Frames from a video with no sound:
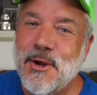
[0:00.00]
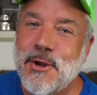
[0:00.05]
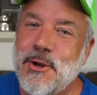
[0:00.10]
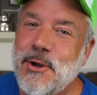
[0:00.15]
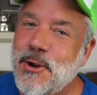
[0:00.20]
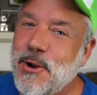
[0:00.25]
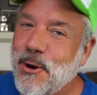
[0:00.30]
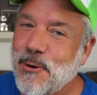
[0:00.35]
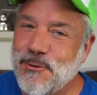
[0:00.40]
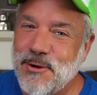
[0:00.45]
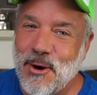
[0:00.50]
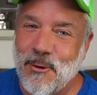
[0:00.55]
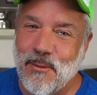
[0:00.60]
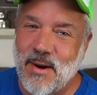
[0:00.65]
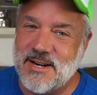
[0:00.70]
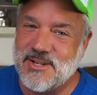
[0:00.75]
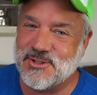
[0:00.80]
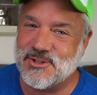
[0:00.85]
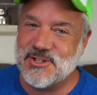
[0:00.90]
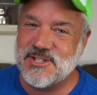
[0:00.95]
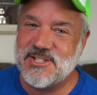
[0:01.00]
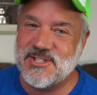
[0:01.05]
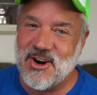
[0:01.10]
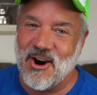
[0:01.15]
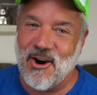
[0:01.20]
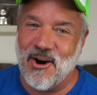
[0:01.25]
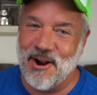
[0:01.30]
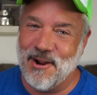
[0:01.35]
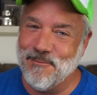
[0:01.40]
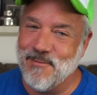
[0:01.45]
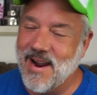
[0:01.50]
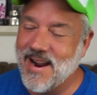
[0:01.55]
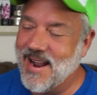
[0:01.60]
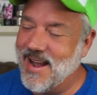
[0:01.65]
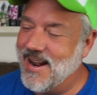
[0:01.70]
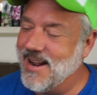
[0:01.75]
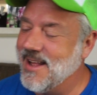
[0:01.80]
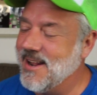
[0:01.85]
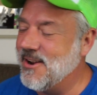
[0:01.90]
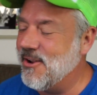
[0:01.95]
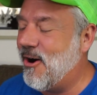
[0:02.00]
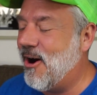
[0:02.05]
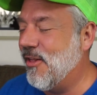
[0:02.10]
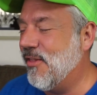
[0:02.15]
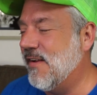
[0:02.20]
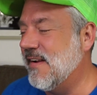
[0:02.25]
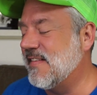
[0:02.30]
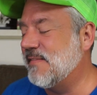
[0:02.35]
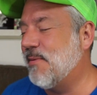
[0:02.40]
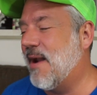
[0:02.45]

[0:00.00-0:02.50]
you don't know what you're starting by getting into all this.